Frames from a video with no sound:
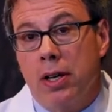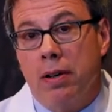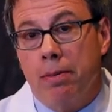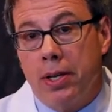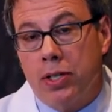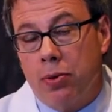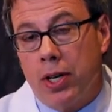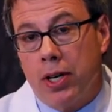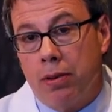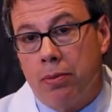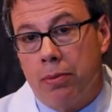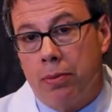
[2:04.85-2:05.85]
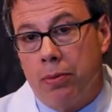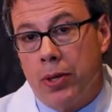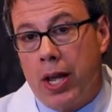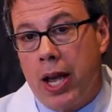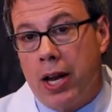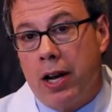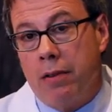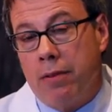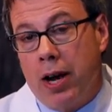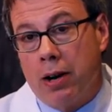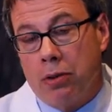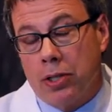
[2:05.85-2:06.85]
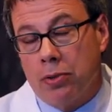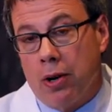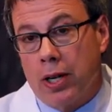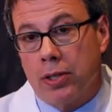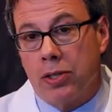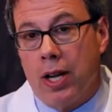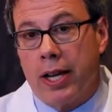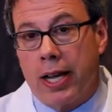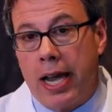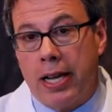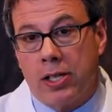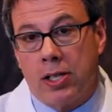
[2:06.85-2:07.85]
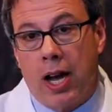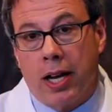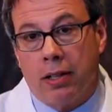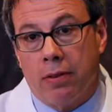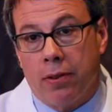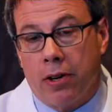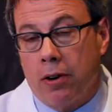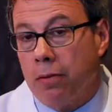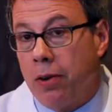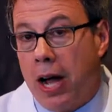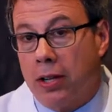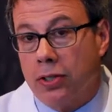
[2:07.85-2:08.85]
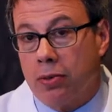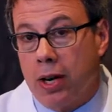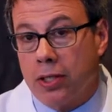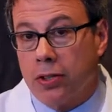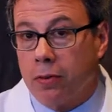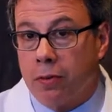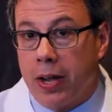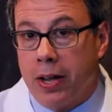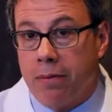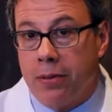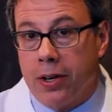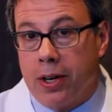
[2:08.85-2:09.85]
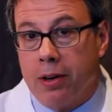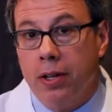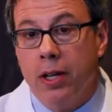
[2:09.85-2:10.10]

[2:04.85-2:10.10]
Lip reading: be treated with antiviral drugs like acyclovir or Valtrex or Famvir